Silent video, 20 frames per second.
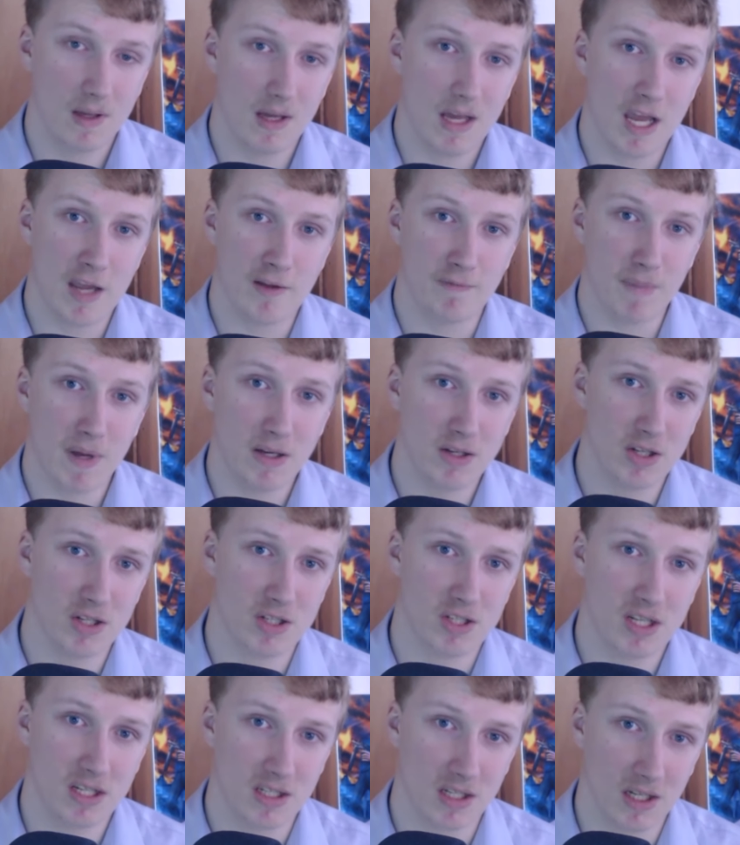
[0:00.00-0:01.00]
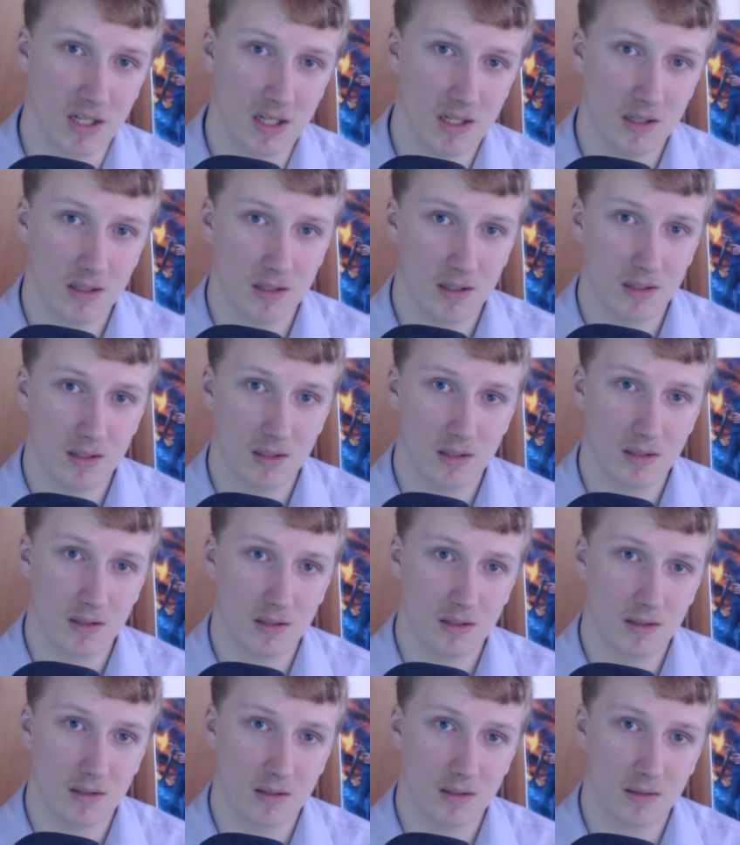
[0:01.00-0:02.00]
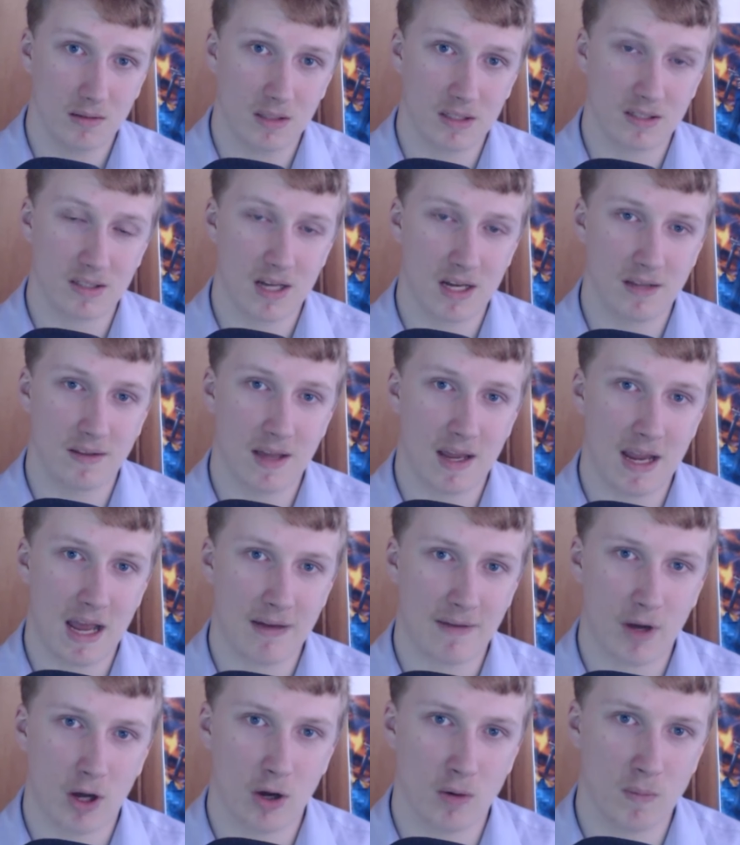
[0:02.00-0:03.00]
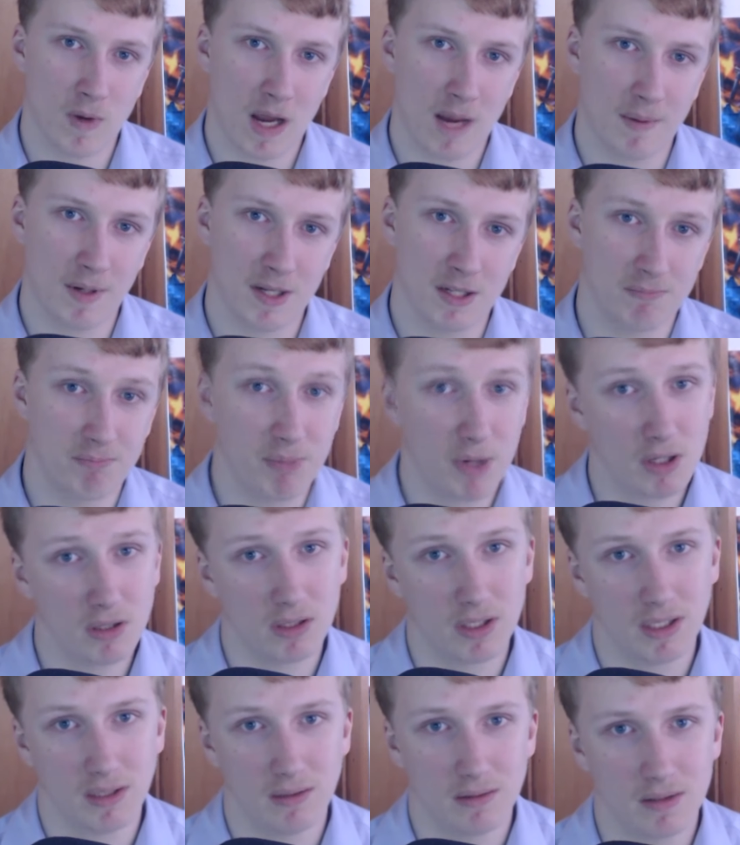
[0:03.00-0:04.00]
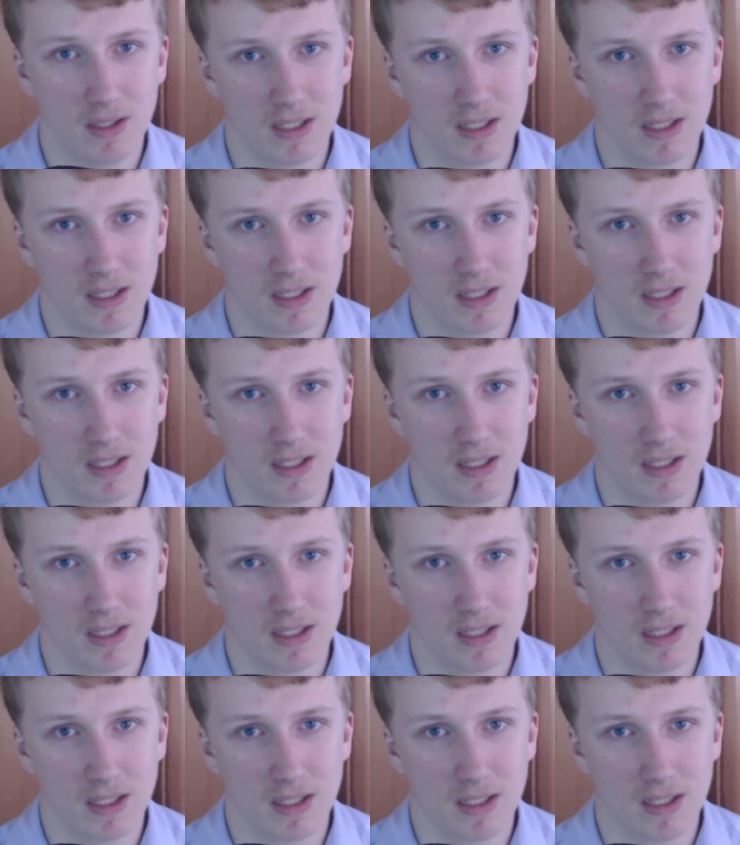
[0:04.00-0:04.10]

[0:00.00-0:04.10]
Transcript: If Manchester City, let's say they have a home game against Burnley